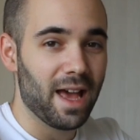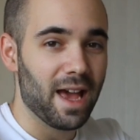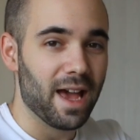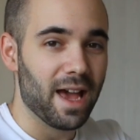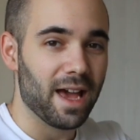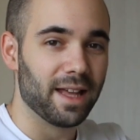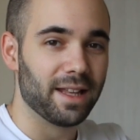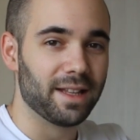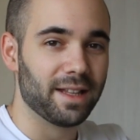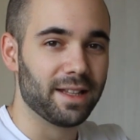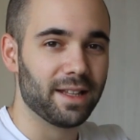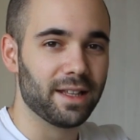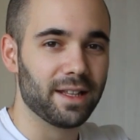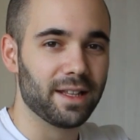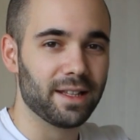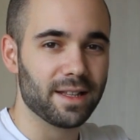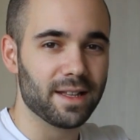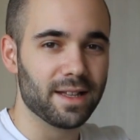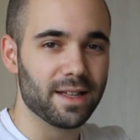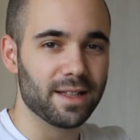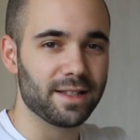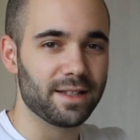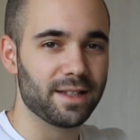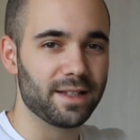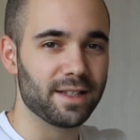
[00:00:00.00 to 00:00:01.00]
And
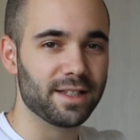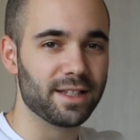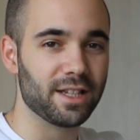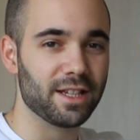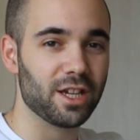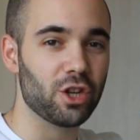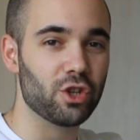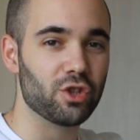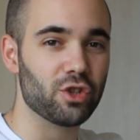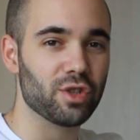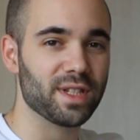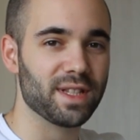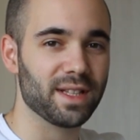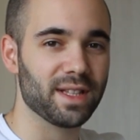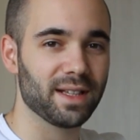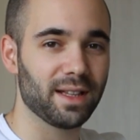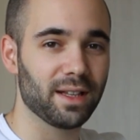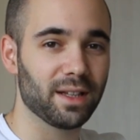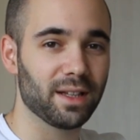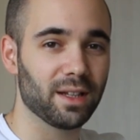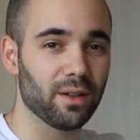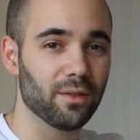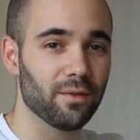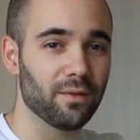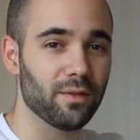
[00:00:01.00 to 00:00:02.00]
it's this interesting
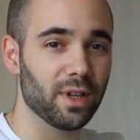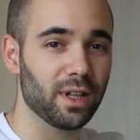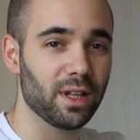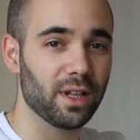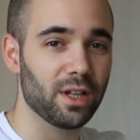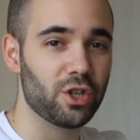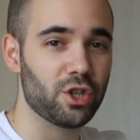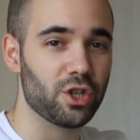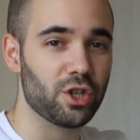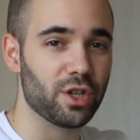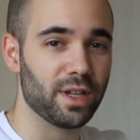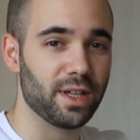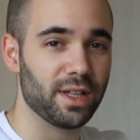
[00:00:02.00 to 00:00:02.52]
little village.